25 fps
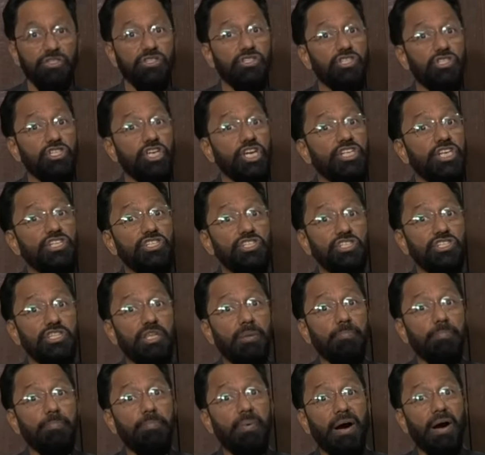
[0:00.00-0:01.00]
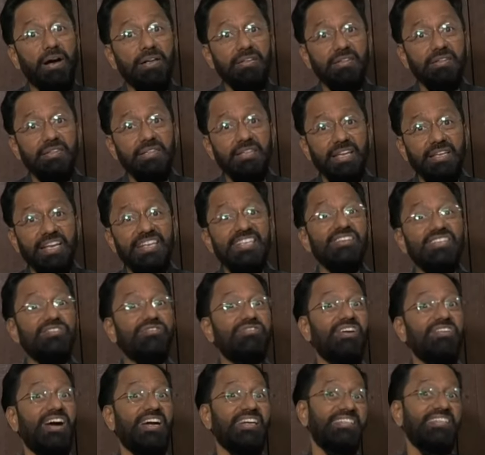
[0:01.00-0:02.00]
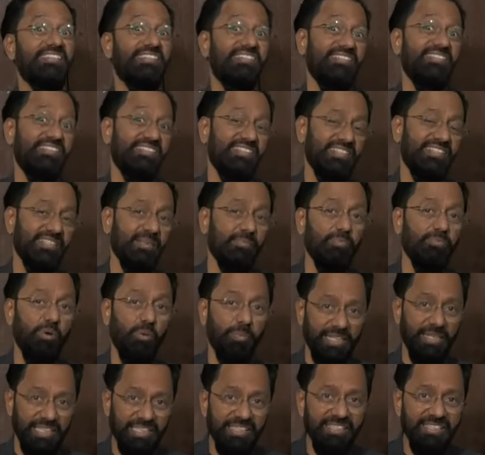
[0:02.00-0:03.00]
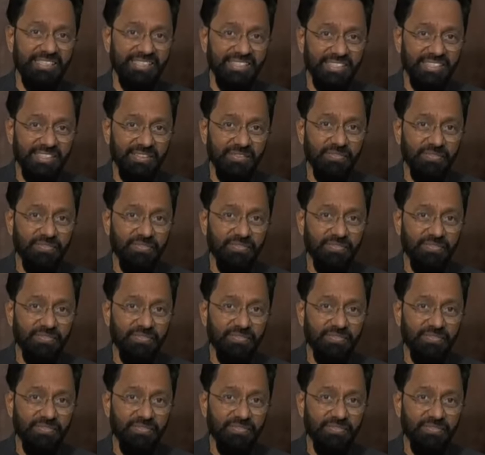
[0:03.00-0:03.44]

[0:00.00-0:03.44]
changed the path and defined some moments